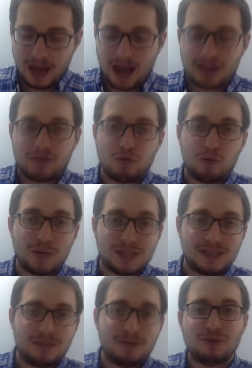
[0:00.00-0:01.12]
And through
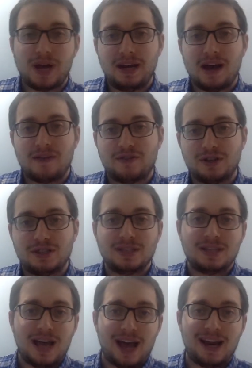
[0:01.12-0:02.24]
wisdom, great effort,
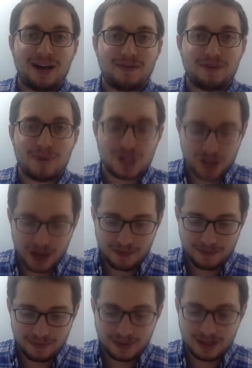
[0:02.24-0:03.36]
and help from
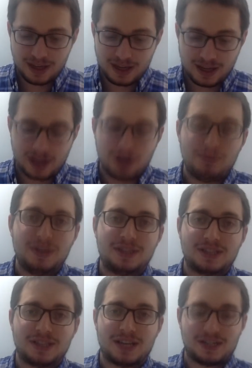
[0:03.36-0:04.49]
Hashem, can you be
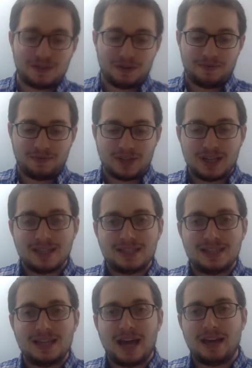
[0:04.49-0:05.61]
successful.
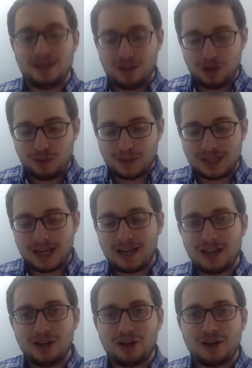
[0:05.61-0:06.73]
Today, we'll take a
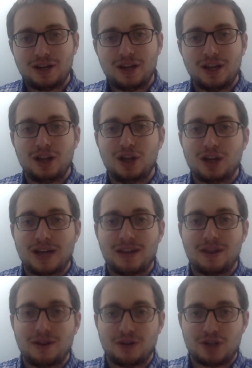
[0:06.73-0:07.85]
look, a look at the
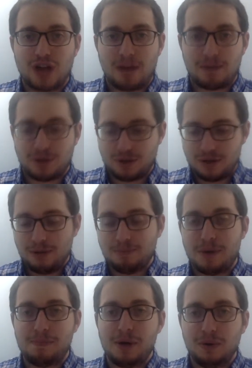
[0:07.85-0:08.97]
third chapter,
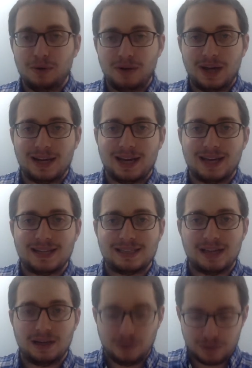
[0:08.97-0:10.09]
Bebe'ul Chalkei
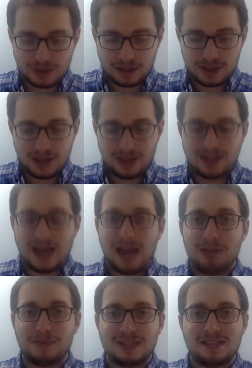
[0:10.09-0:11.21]
HaZeirut, the
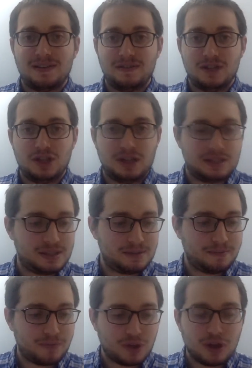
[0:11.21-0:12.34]
elements of vigilance.
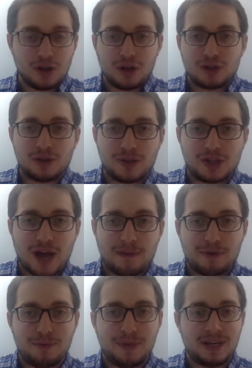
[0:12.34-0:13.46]
So the
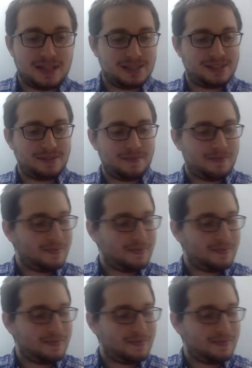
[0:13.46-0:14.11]
chapter begins.